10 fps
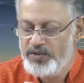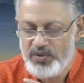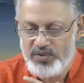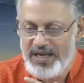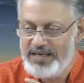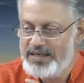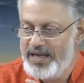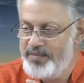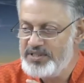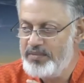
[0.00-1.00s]
So that
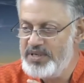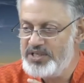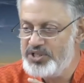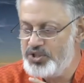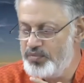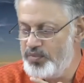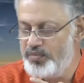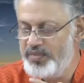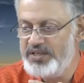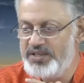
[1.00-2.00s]
time is the best
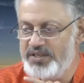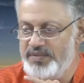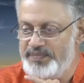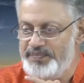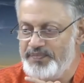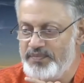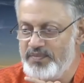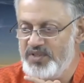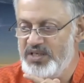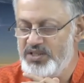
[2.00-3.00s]
moment,
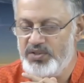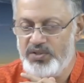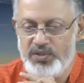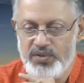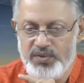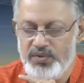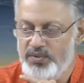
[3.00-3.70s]
just to